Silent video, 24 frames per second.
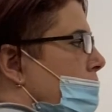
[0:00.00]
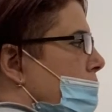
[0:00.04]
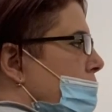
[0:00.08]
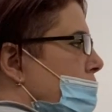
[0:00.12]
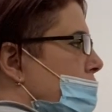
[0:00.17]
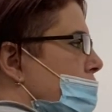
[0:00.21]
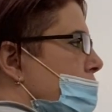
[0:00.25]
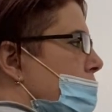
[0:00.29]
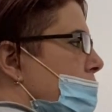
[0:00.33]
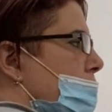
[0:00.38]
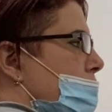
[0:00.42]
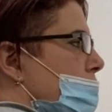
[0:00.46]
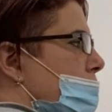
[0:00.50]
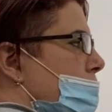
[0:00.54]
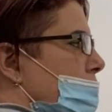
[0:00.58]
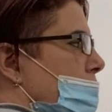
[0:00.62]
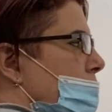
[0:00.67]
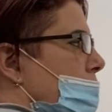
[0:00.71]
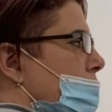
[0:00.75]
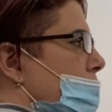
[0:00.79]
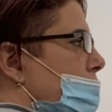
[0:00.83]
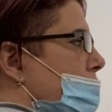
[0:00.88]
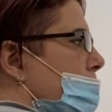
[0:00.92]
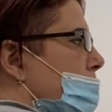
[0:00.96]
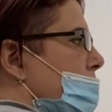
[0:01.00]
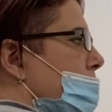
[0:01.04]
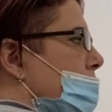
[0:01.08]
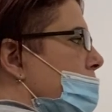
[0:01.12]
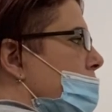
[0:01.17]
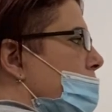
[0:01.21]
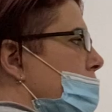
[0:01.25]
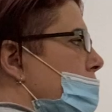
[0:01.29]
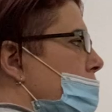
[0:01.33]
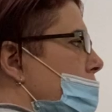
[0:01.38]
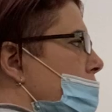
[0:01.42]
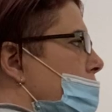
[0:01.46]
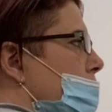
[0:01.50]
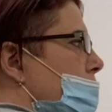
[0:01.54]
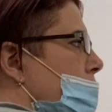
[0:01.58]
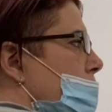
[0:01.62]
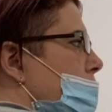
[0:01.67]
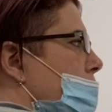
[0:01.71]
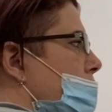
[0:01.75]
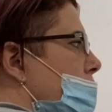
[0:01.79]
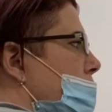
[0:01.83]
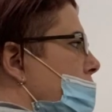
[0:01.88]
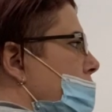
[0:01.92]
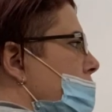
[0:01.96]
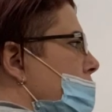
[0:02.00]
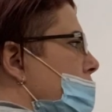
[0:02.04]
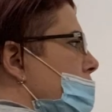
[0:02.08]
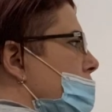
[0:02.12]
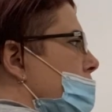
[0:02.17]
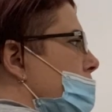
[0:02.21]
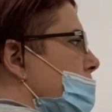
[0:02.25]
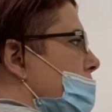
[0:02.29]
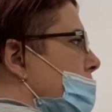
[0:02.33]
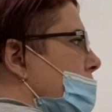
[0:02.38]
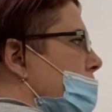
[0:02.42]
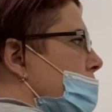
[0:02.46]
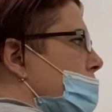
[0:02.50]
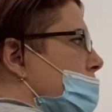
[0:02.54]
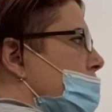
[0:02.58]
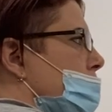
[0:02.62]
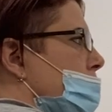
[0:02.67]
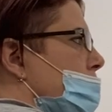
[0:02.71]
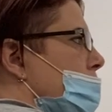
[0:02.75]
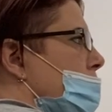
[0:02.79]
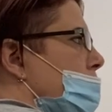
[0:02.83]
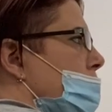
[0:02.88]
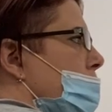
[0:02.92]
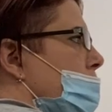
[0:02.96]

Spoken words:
So now you have heroin going all around